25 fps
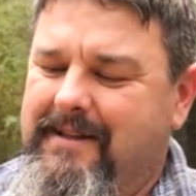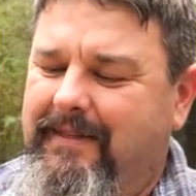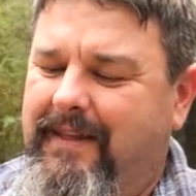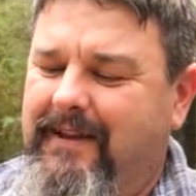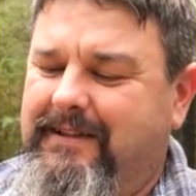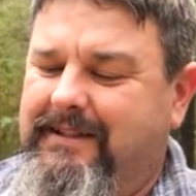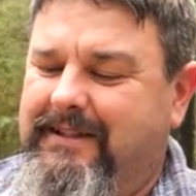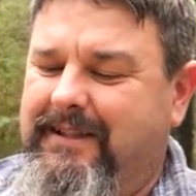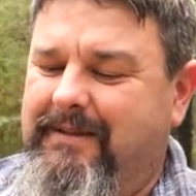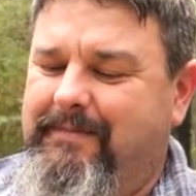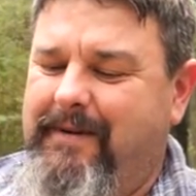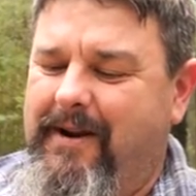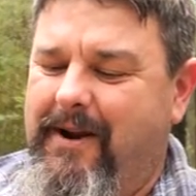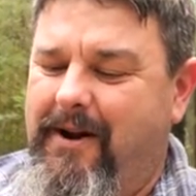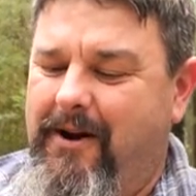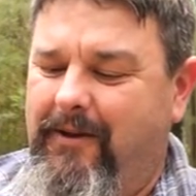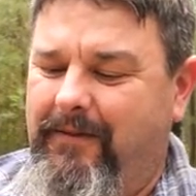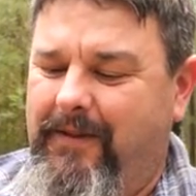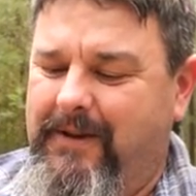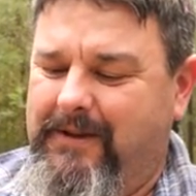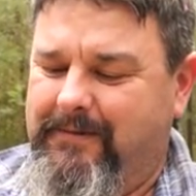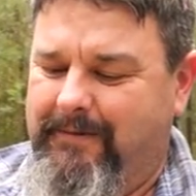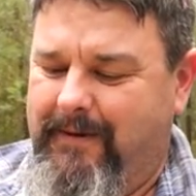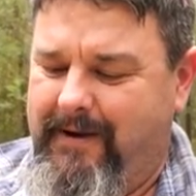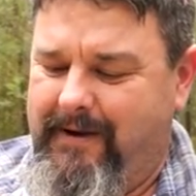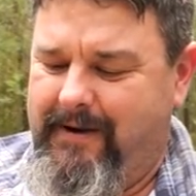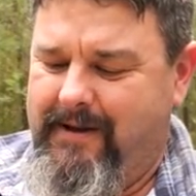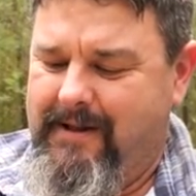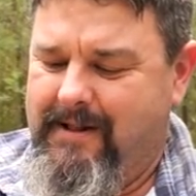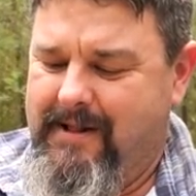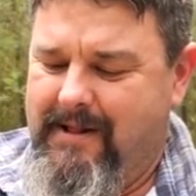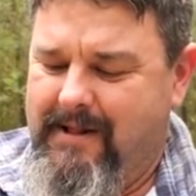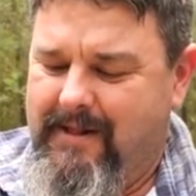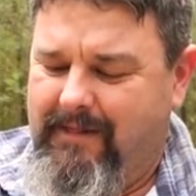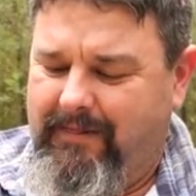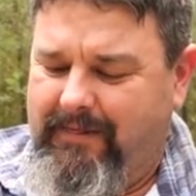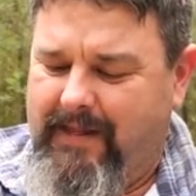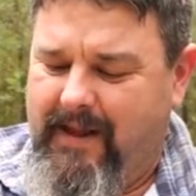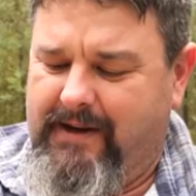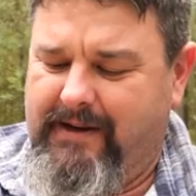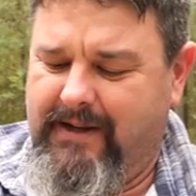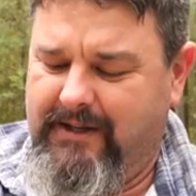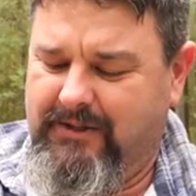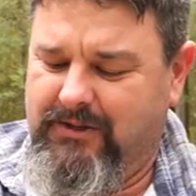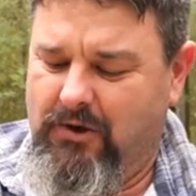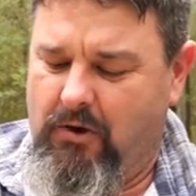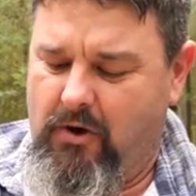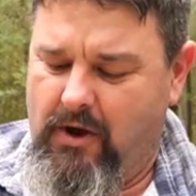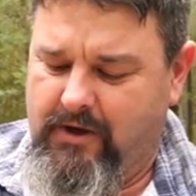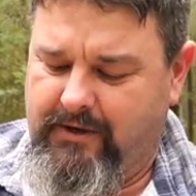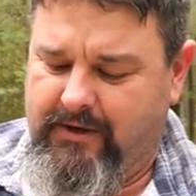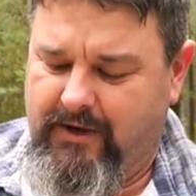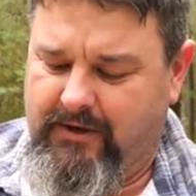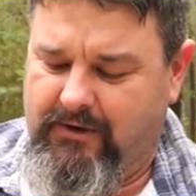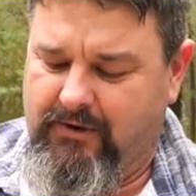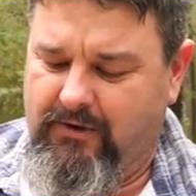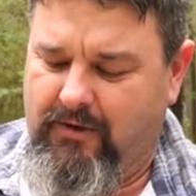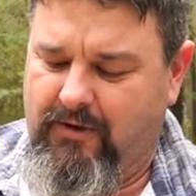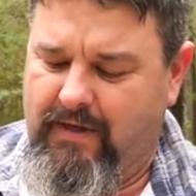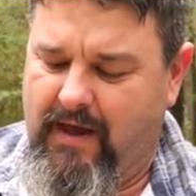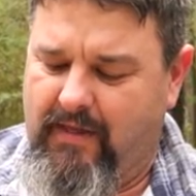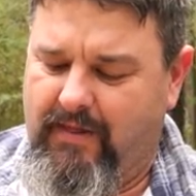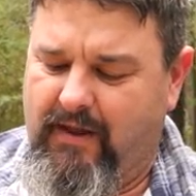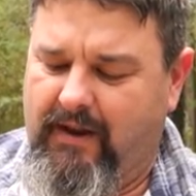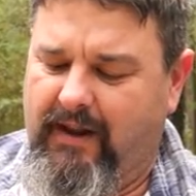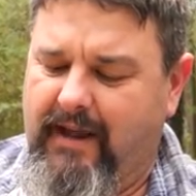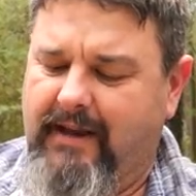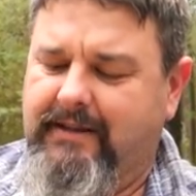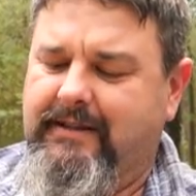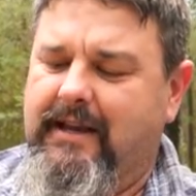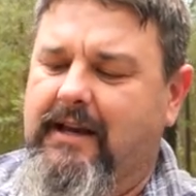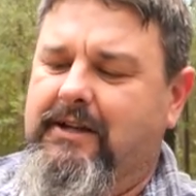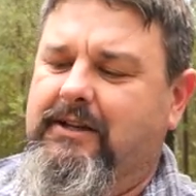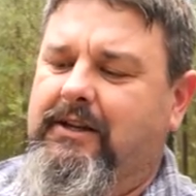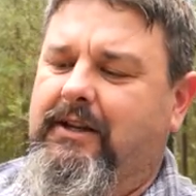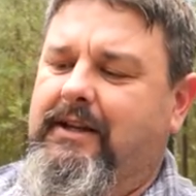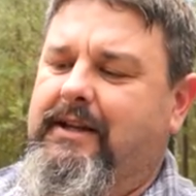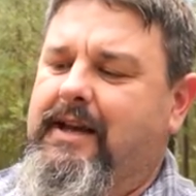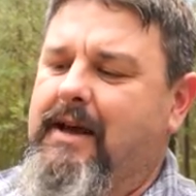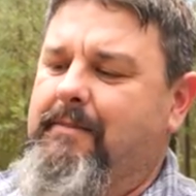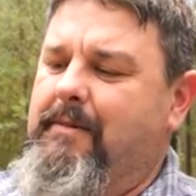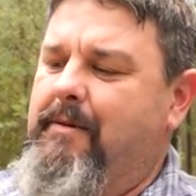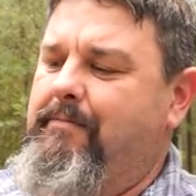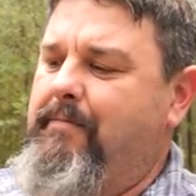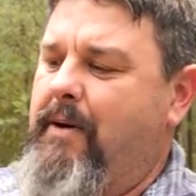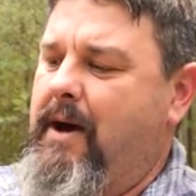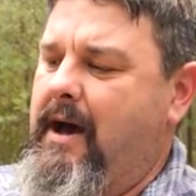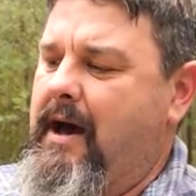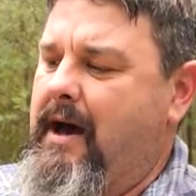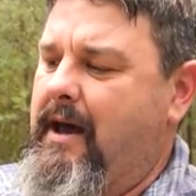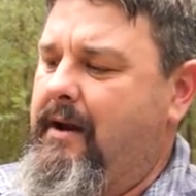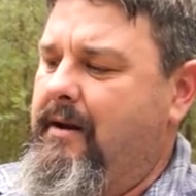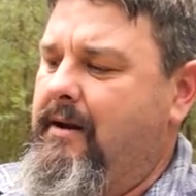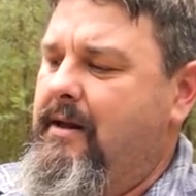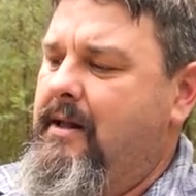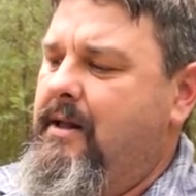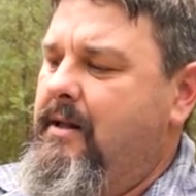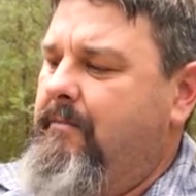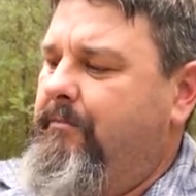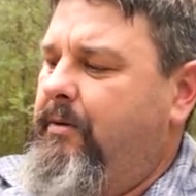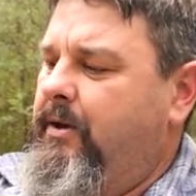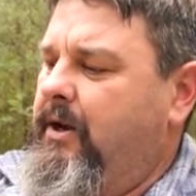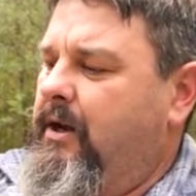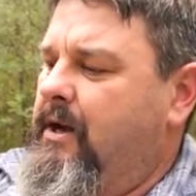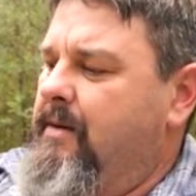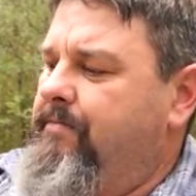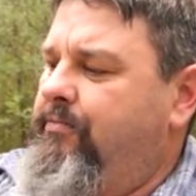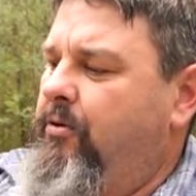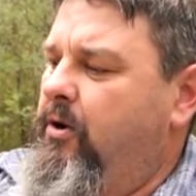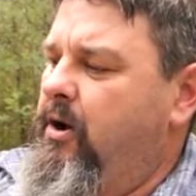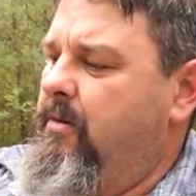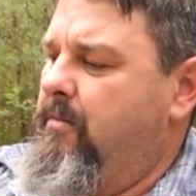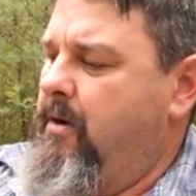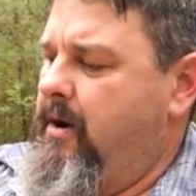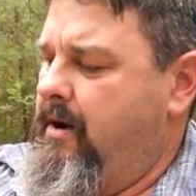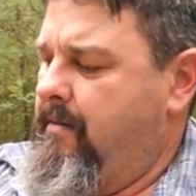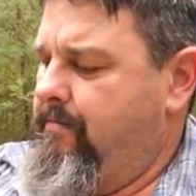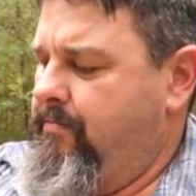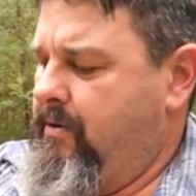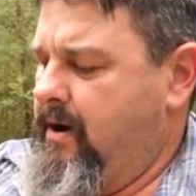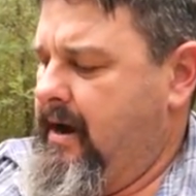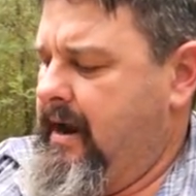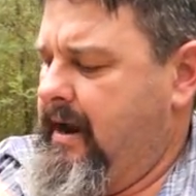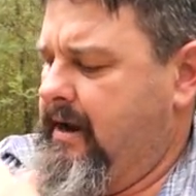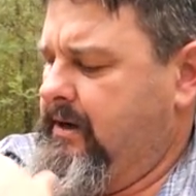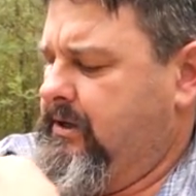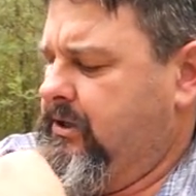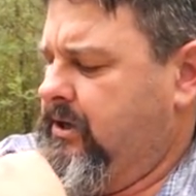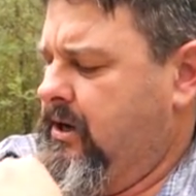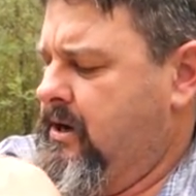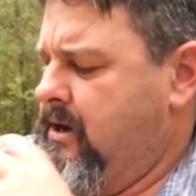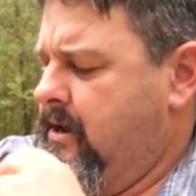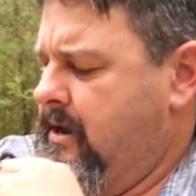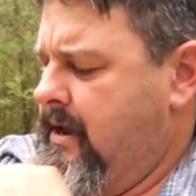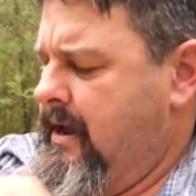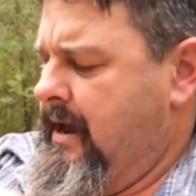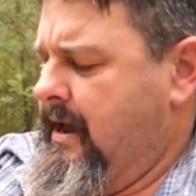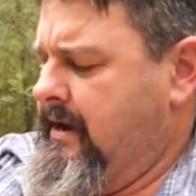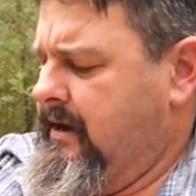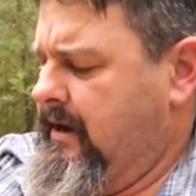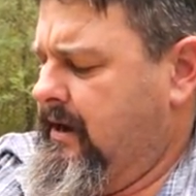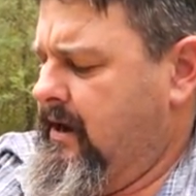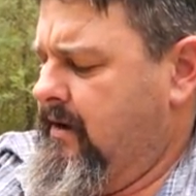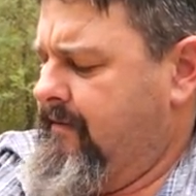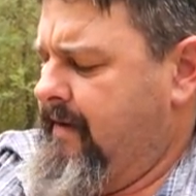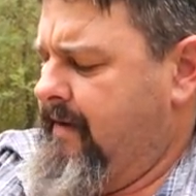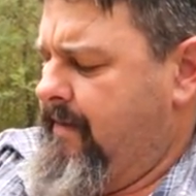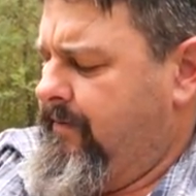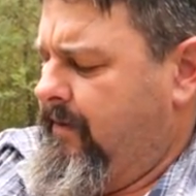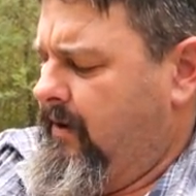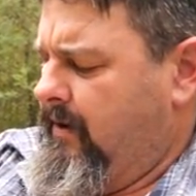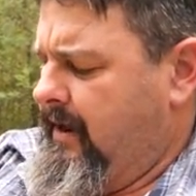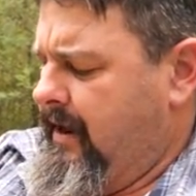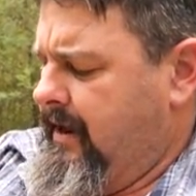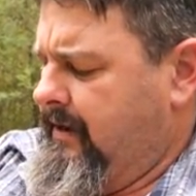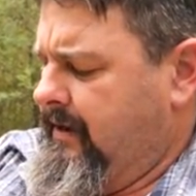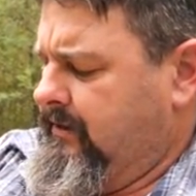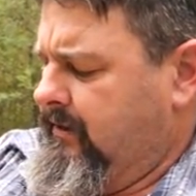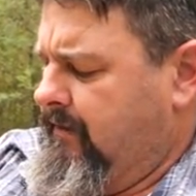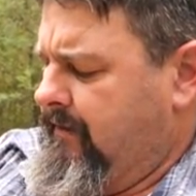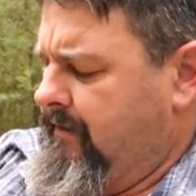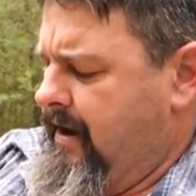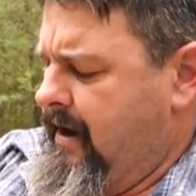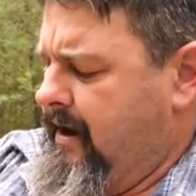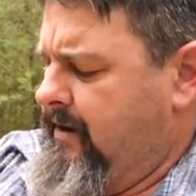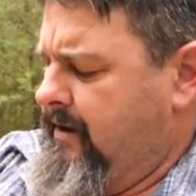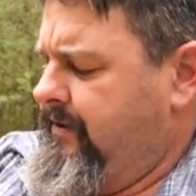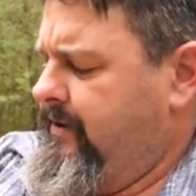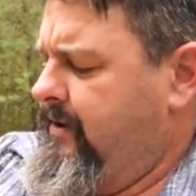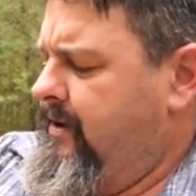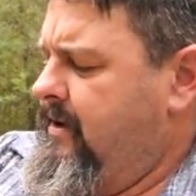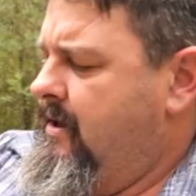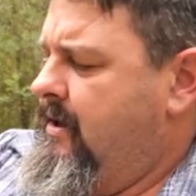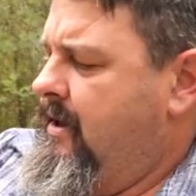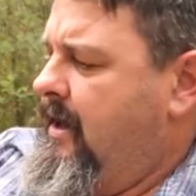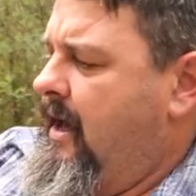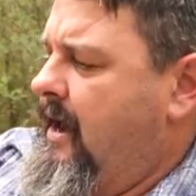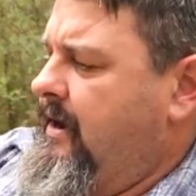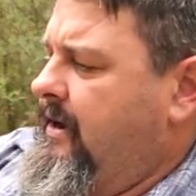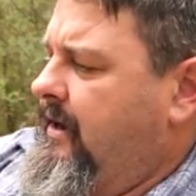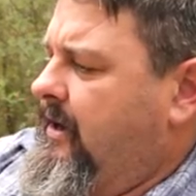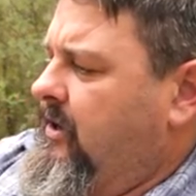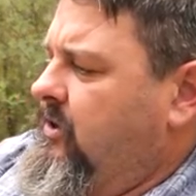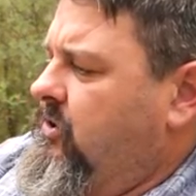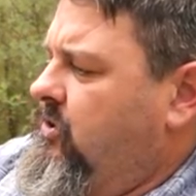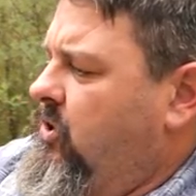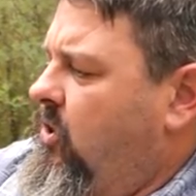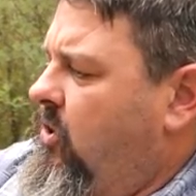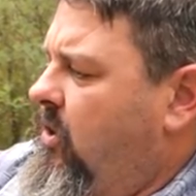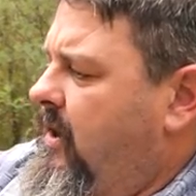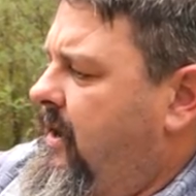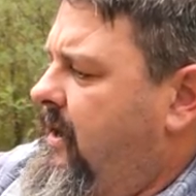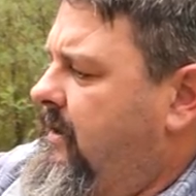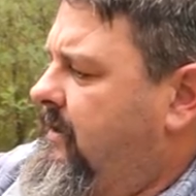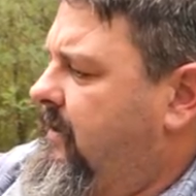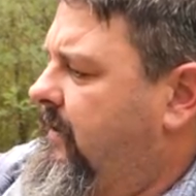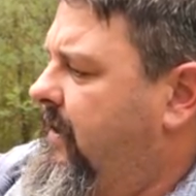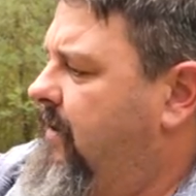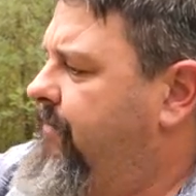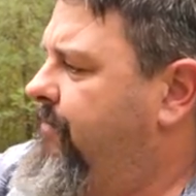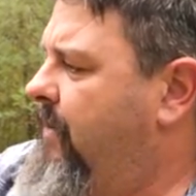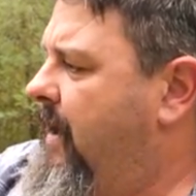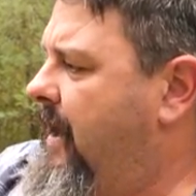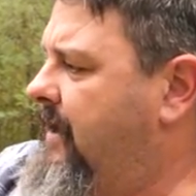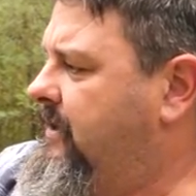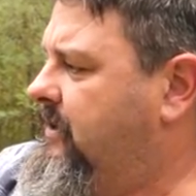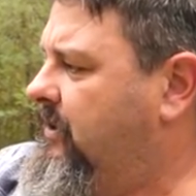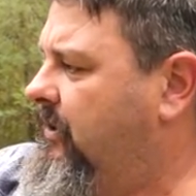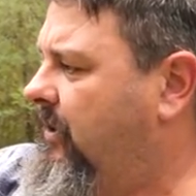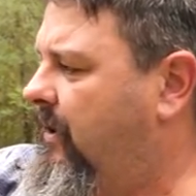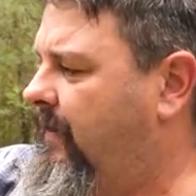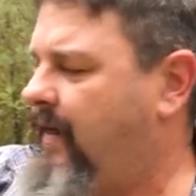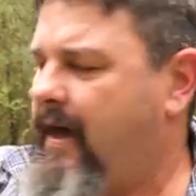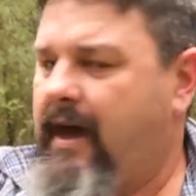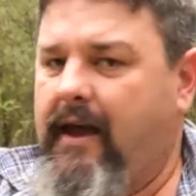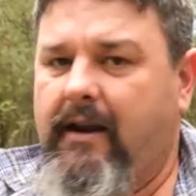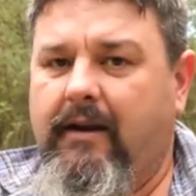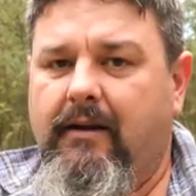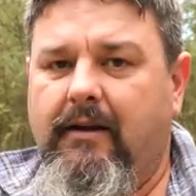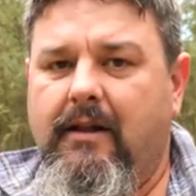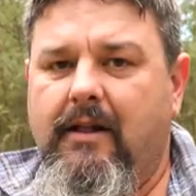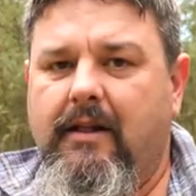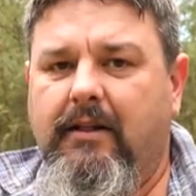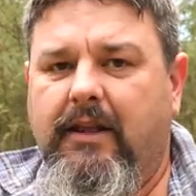This is a bit old, this one. They're designed to do that. The legs actually come apart, but you can put them on a branch and you can wrap the legs around and you can tie it to the branch like that.